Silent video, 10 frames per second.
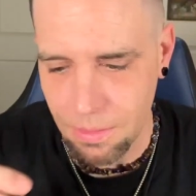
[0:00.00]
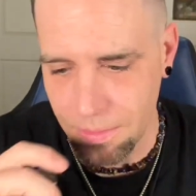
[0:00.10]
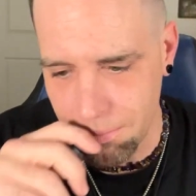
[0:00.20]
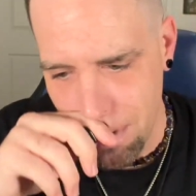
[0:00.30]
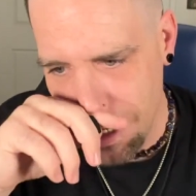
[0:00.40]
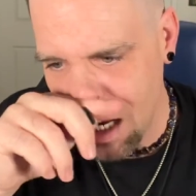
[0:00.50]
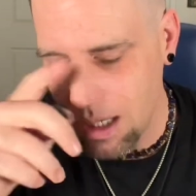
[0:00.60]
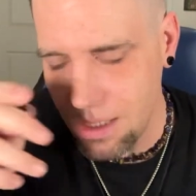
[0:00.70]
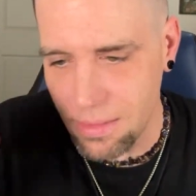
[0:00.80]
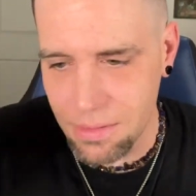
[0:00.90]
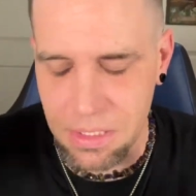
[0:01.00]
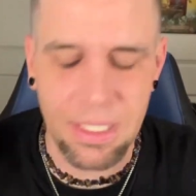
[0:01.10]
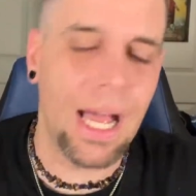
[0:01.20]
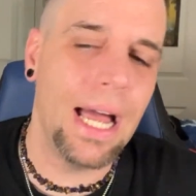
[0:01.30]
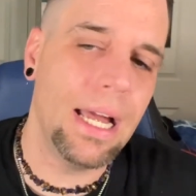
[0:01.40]
My
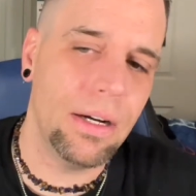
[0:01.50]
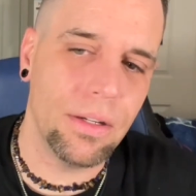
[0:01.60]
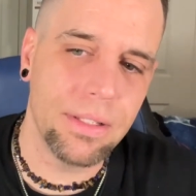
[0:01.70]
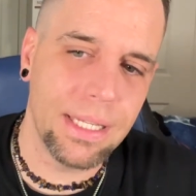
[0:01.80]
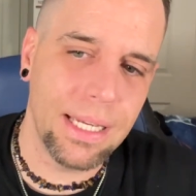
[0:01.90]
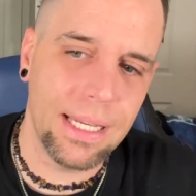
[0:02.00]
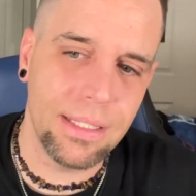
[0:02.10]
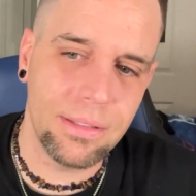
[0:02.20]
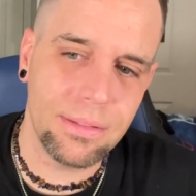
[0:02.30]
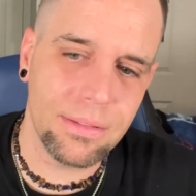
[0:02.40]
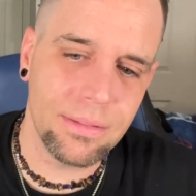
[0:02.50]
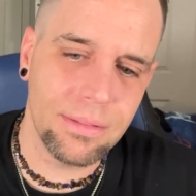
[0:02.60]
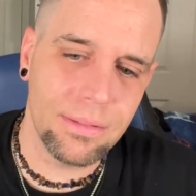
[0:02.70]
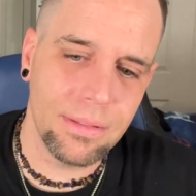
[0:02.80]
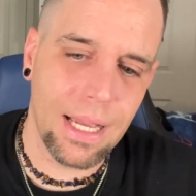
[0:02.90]
style that
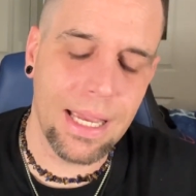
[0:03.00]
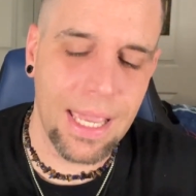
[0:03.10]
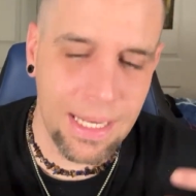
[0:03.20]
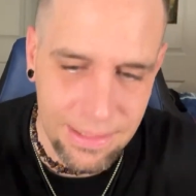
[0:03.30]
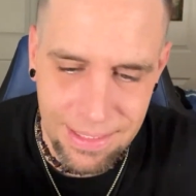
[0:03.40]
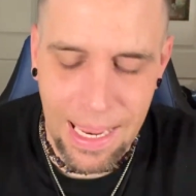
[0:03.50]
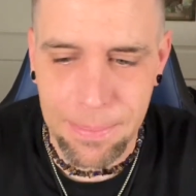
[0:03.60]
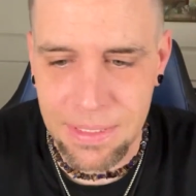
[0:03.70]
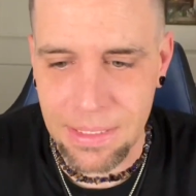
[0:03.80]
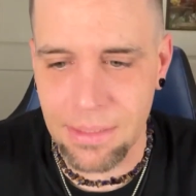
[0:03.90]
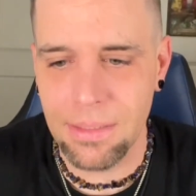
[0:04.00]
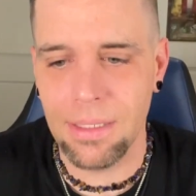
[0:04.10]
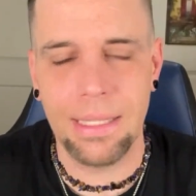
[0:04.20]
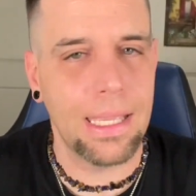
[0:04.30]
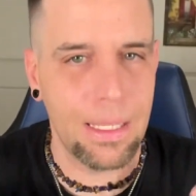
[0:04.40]
I had adapted
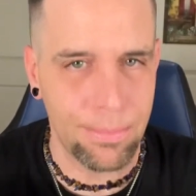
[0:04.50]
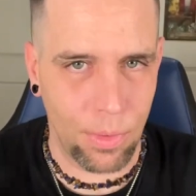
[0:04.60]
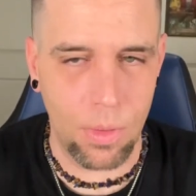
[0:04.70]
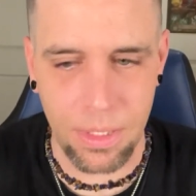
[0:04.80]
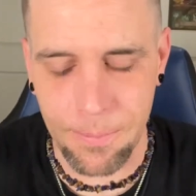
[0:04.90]
at that point